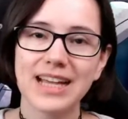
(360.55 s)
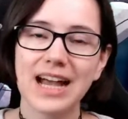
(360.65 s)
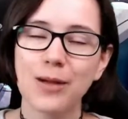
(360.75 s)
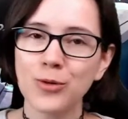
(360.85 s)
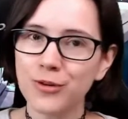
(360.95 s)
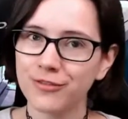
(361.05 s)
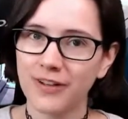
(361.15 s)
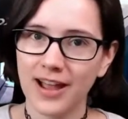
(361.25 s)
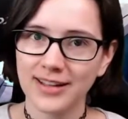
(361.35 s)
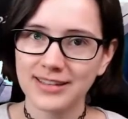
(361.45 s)
I'm not a
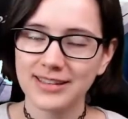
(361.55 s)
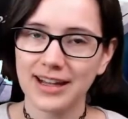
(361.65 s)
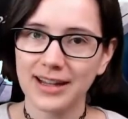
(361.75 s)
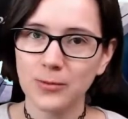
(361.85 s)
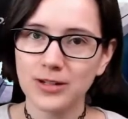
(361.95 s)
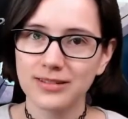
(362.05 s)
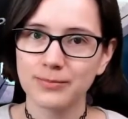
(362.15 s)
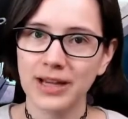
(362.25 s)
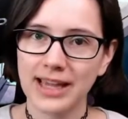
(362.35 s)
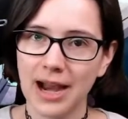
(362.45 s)
fan. I want
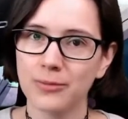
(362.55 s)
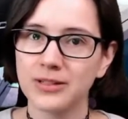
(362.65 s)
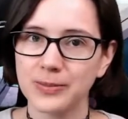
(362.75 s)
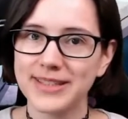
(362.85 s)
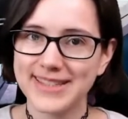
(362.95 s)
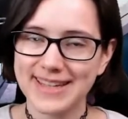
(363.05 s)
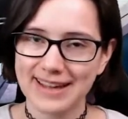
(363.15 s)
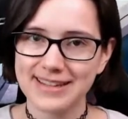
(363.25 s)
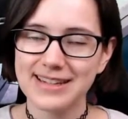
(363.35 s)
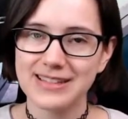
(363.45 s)
my camera to be
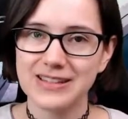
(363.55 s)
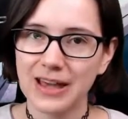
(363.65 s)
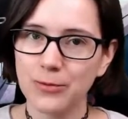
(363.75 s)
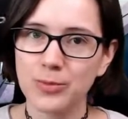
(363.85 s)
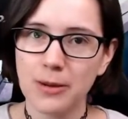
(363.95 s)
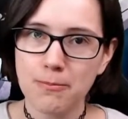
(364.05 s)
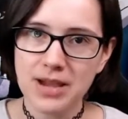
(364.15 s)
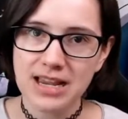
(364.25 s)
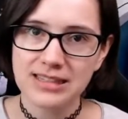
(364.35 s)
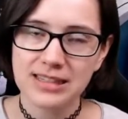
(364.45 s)
static, so that would be
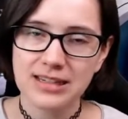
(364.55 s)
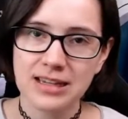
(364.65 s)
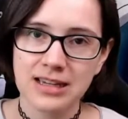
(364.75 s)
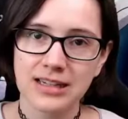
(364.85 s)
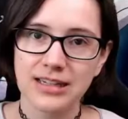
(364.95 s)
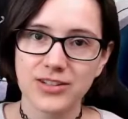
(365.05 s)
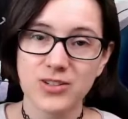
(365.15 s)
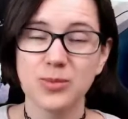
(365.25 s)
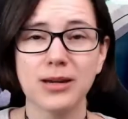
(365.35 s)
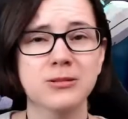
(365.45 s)
amazing to
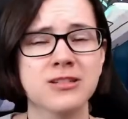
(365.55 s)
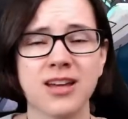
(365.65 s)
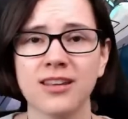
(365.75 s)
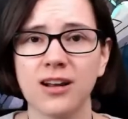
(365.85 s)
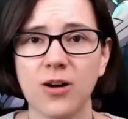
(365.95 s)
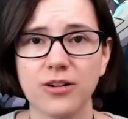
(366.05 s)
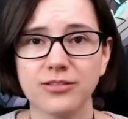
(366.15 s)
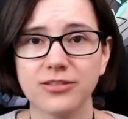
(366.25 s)
be able to turn that off.